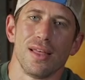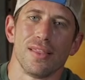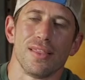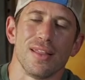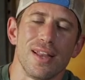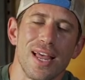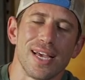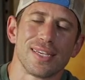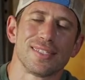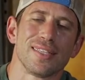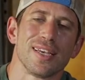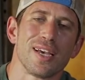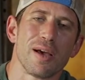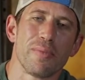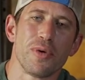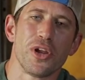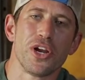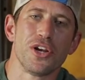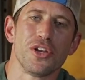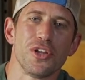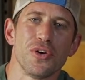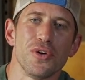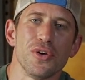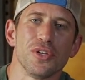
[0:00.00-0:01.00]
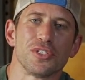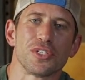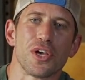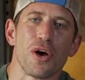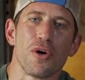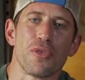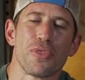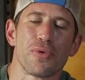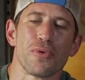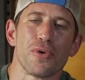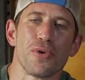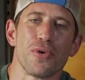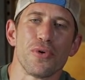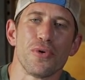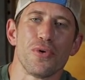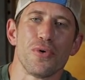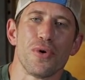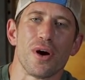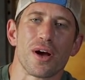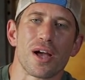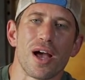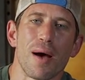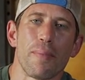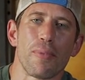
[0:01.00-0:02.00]
The next thing I'm gonna do is go
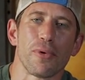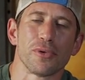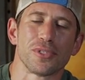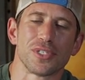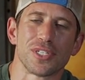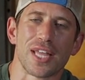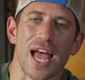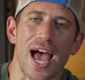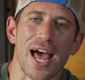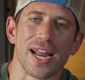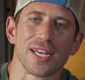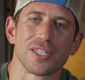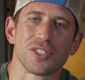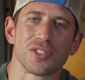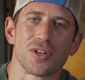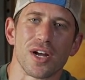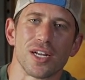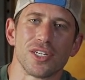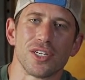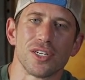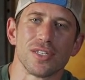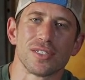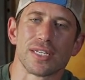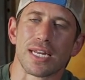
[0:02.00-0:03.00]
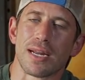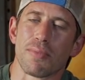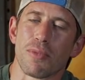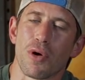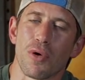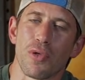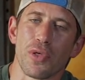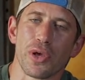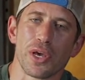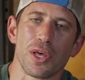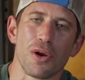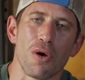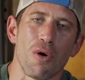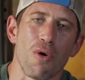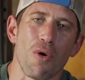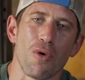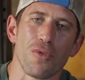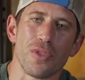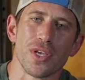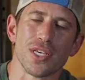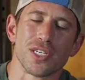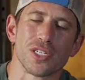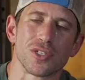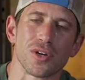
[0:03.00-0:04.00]
through a couple static stretches, and I'm only gonna
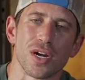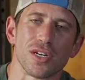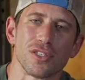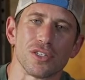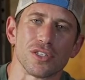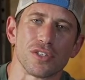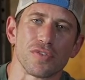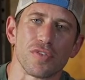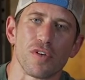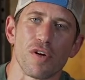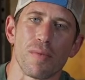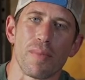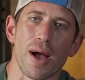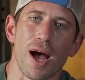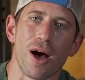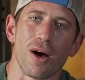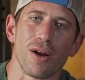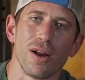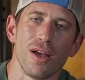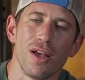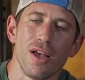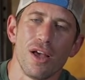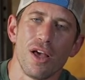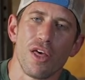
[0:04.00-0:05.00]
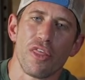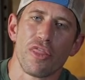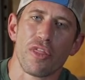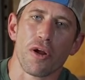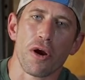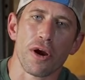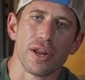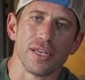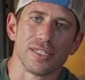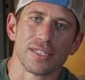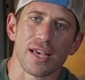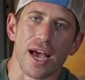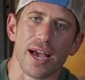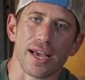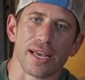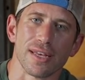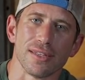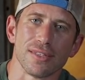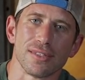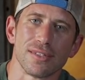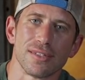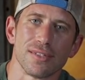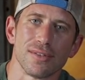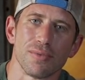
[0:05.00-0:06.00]
hold these stretches for about 30
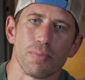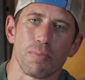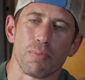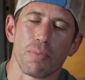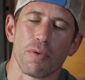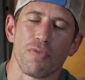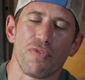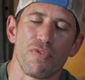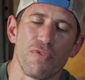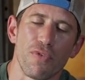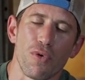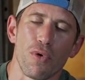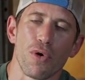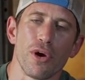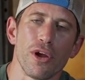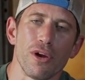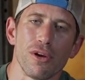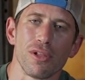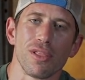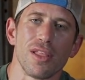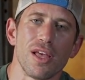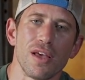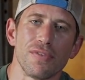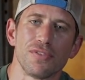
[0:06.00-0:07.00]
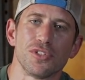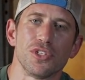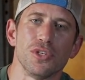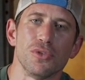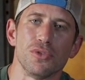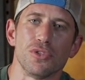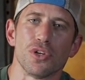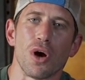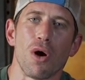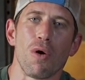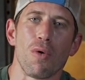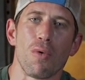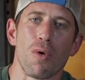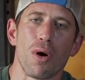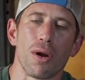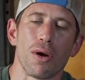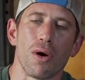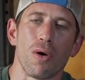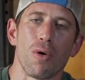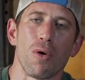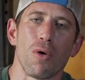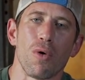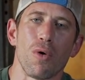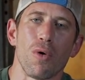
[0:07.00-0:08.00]
seconds. Before your lifts, you don't
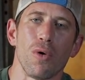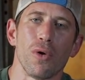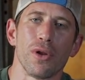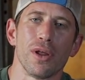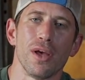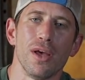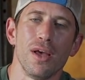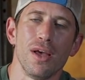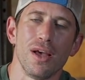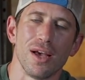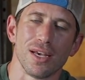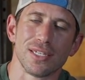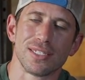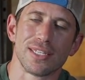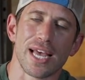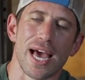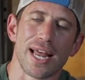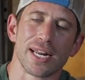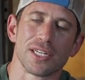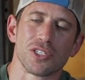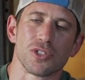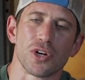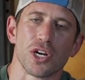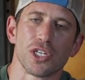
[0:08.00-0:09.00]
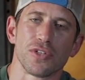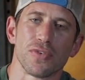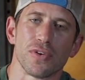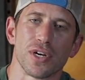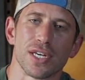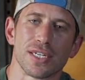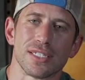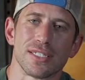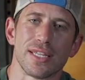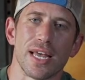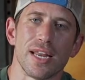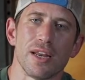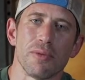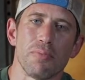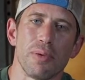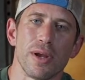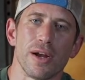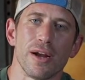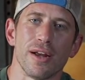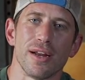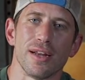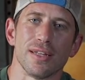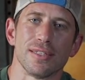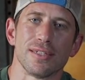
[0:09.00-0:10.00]
wanna hold a static stretch for an extended
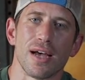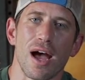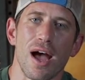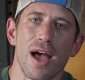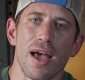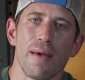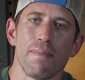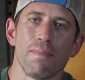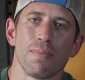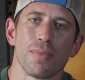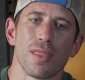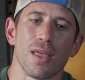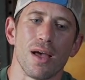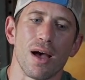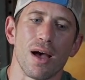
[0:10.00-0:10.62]
period of time.